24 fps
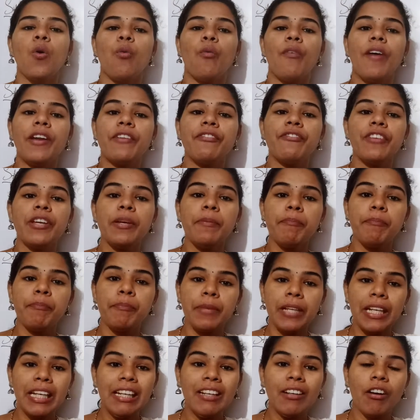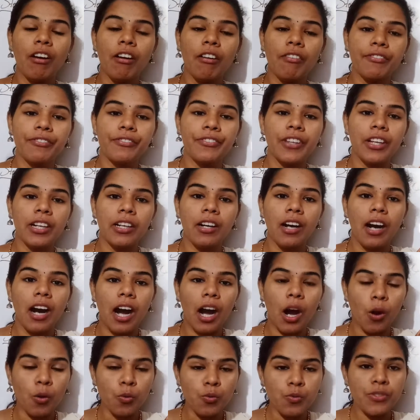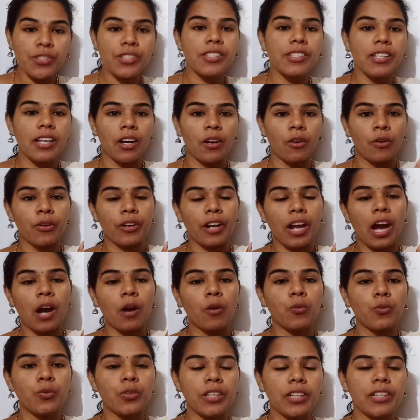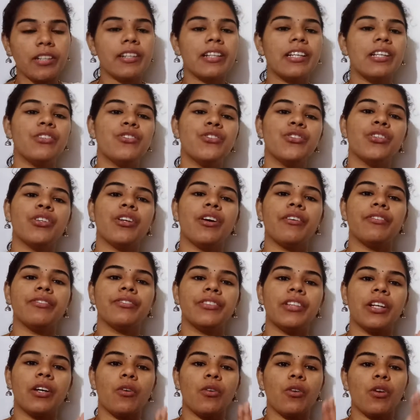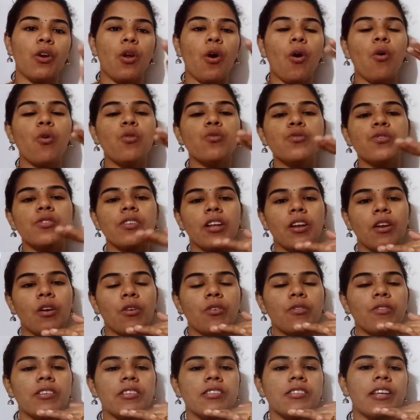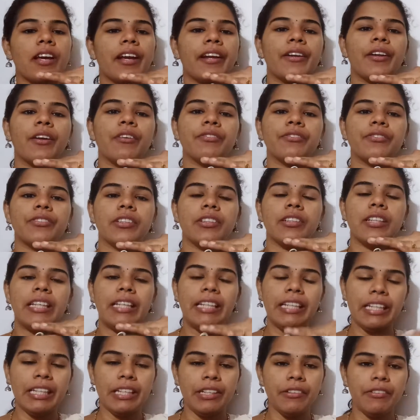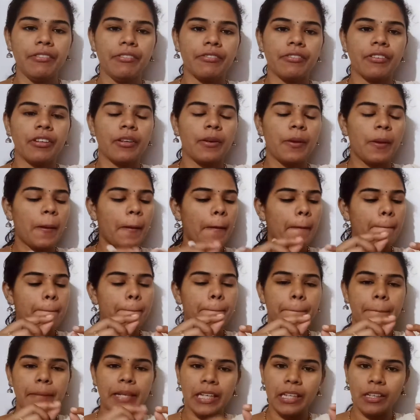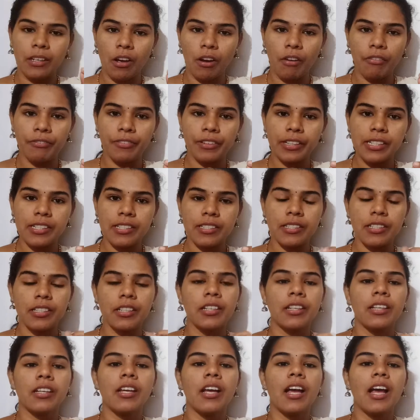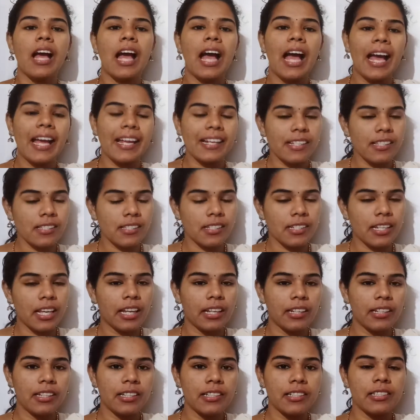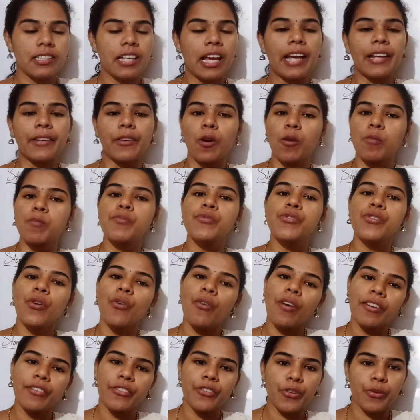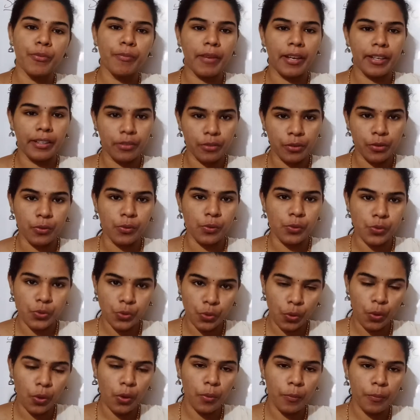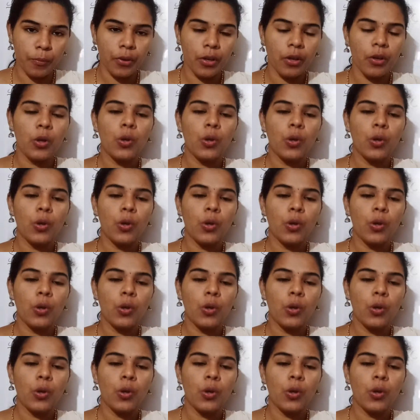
when we peel off the outer region of the or lower side of the leaf, peel off it and stain it and observe under microscope,